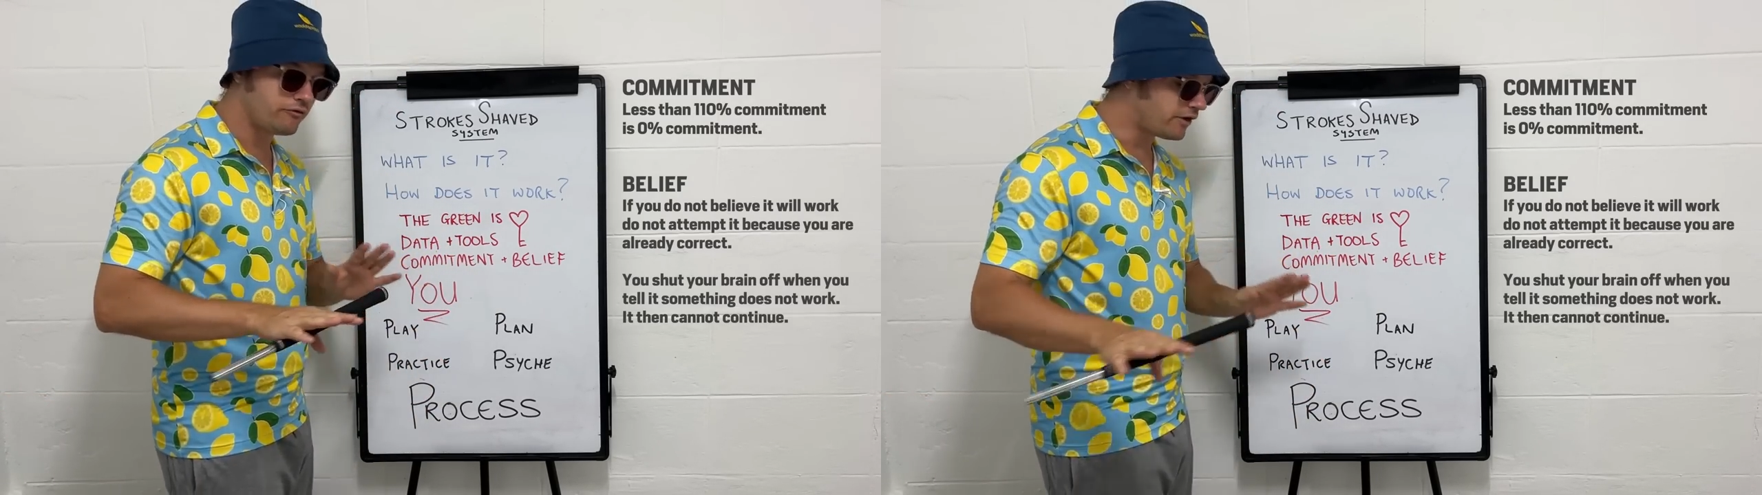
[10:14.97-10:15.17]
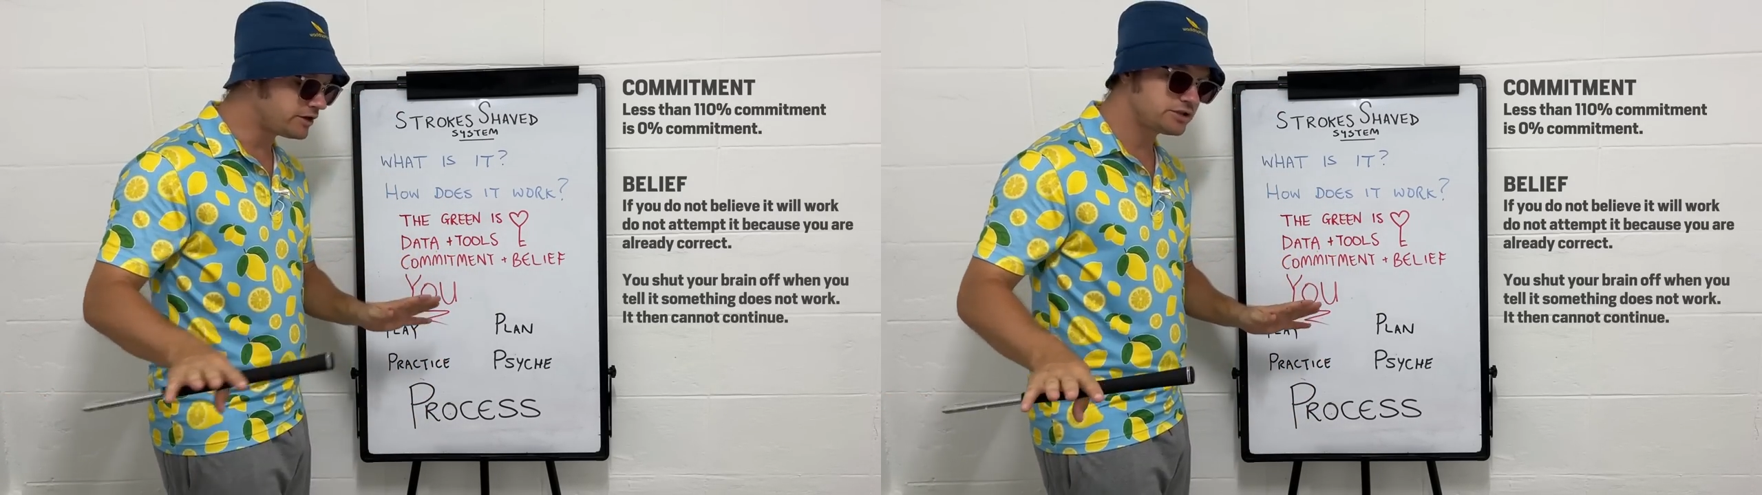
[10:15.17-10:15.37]

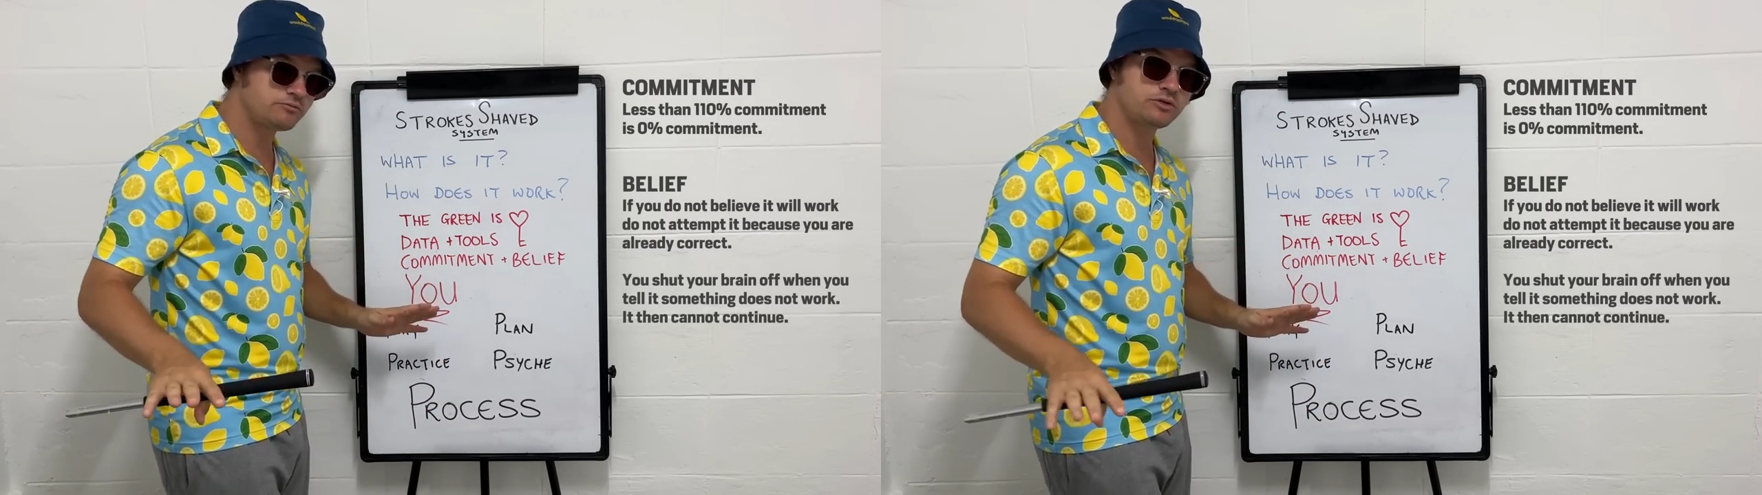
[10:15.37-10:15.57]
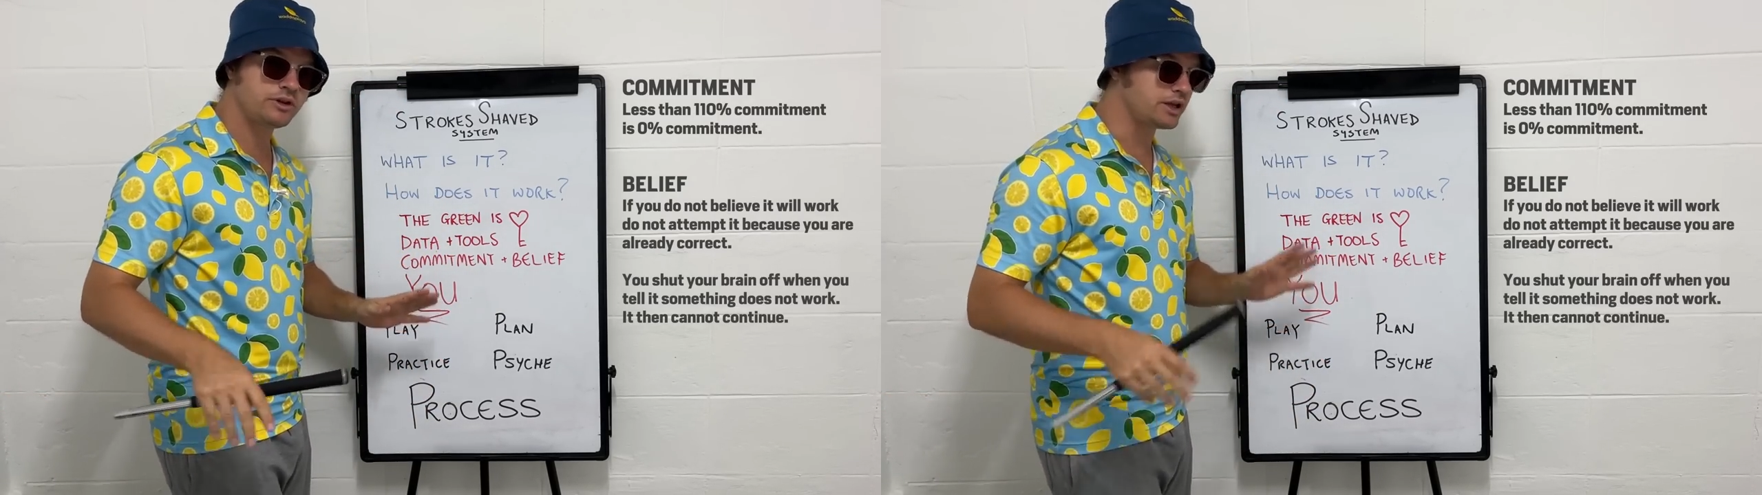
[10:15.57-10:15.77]
very
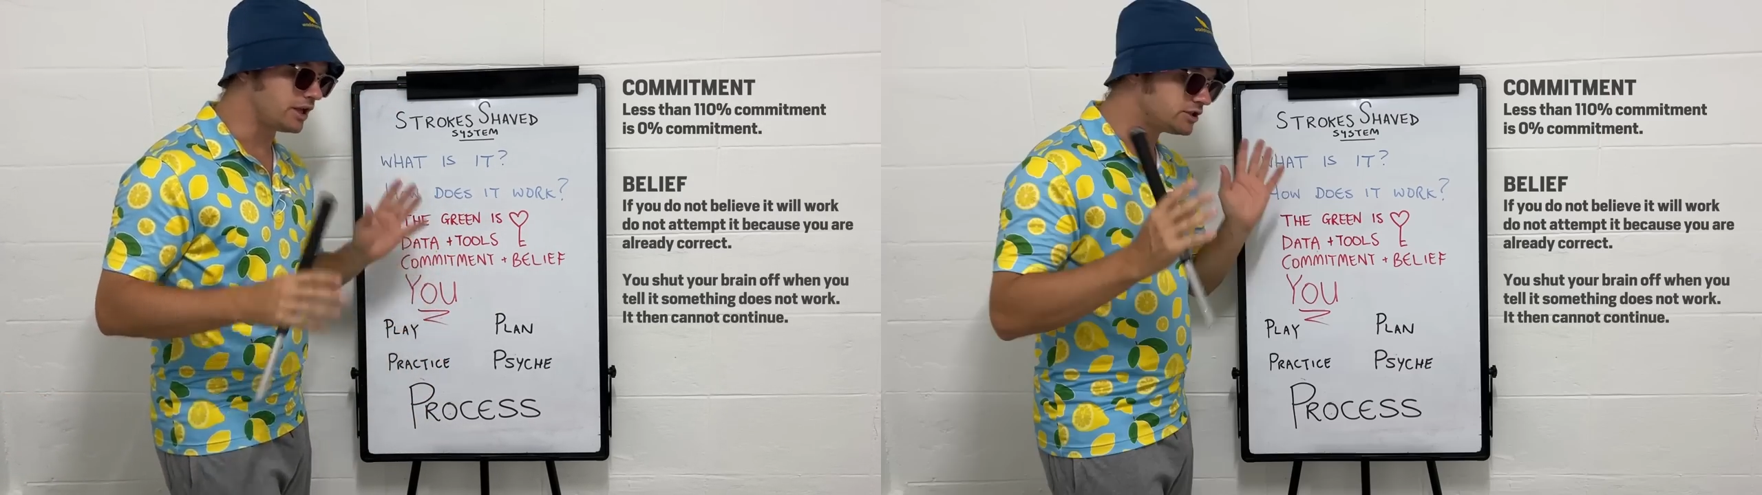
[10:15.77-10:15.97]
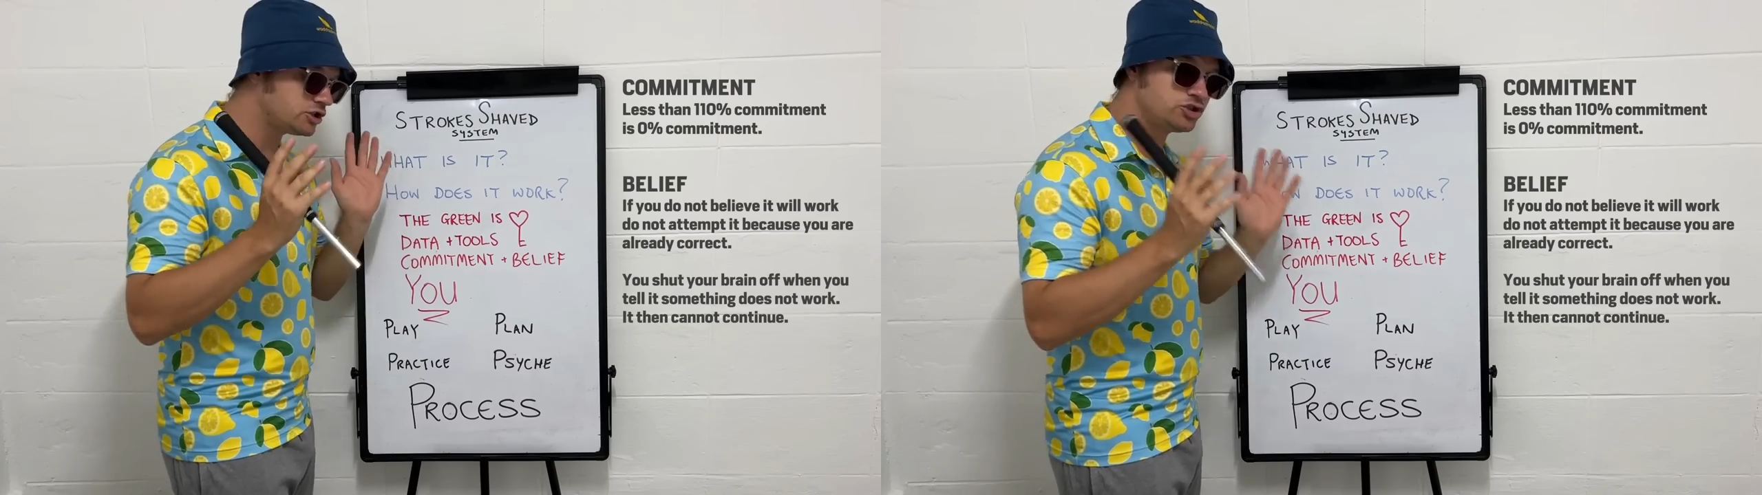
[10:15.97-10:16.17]
simple thing.
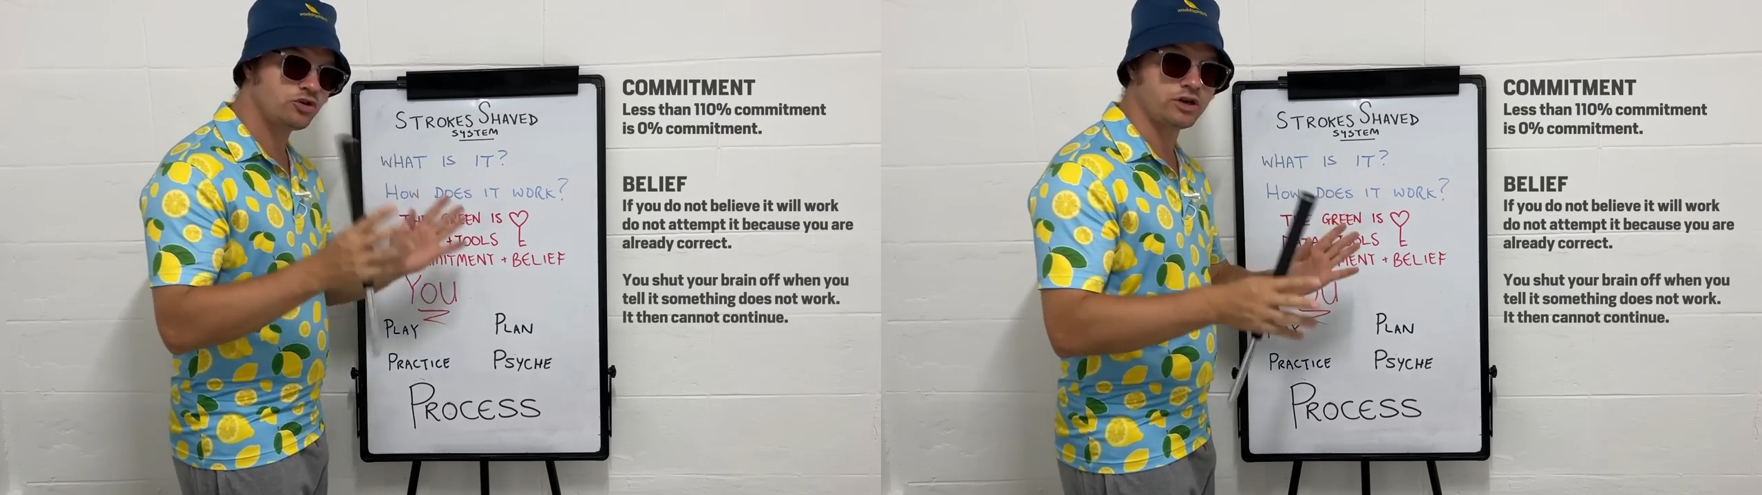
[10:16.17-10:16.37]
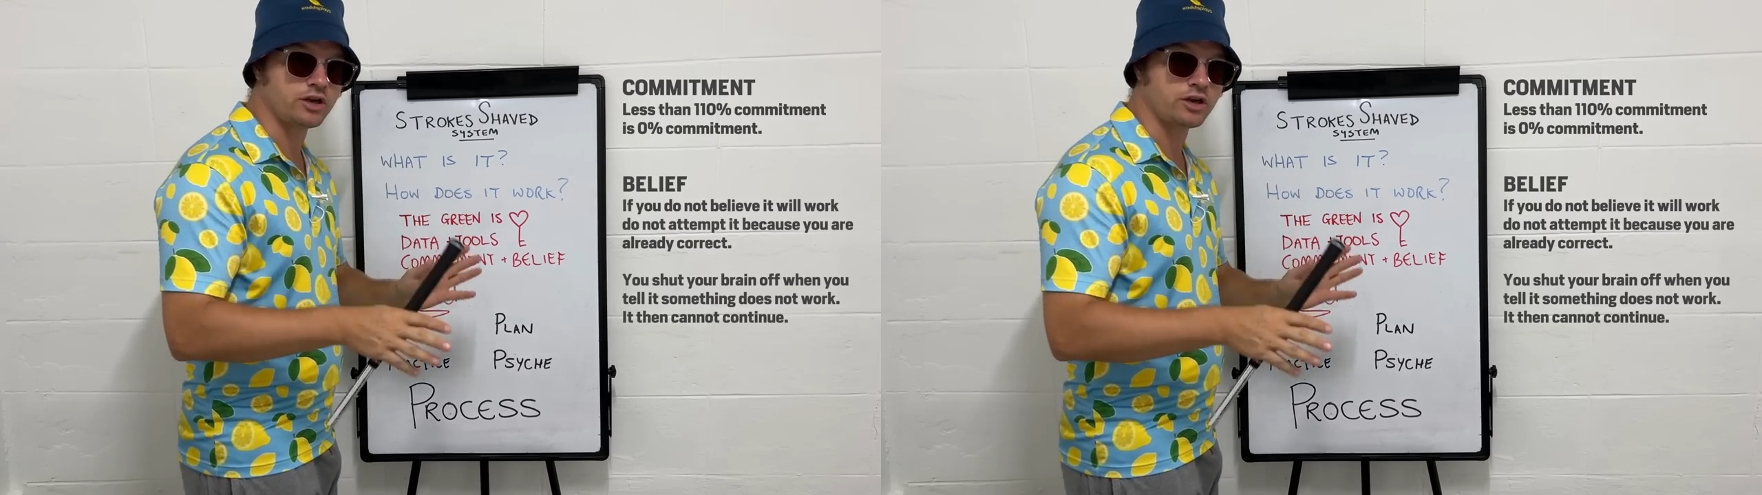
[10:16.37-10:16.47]
It's a journey.